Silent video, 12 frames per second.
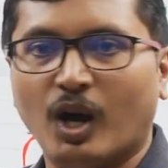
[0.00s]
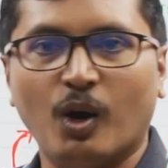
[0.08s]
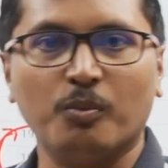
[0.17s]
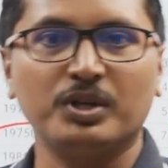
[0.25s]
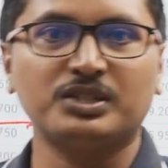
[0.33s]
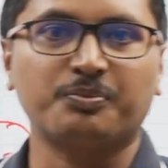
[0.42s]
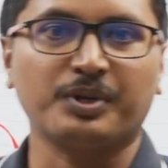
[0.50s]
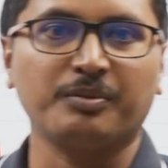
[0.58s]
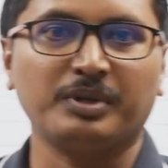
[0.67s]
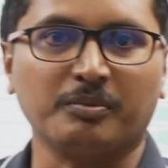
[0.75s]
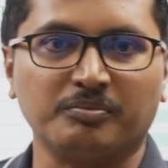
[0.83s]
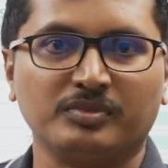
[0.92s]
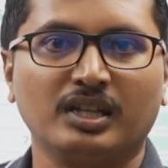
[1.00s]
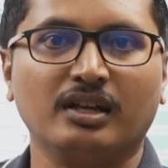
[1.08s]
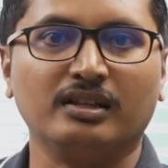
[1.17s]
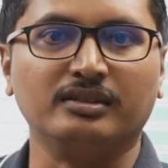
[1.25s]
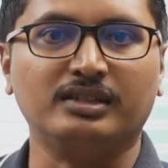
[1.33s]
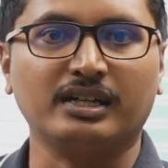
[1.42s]
How much premium
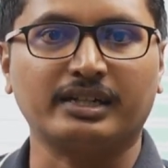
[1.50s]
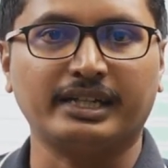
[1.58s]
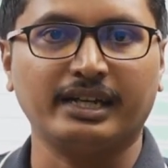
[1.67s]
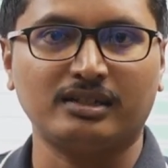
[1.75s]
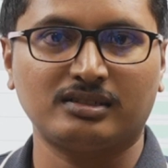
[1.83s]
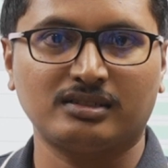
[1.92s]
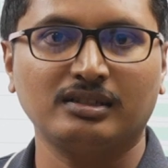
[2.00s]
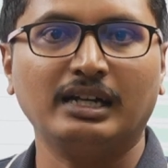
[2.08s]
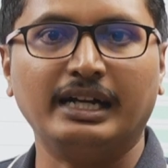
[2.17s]
that gets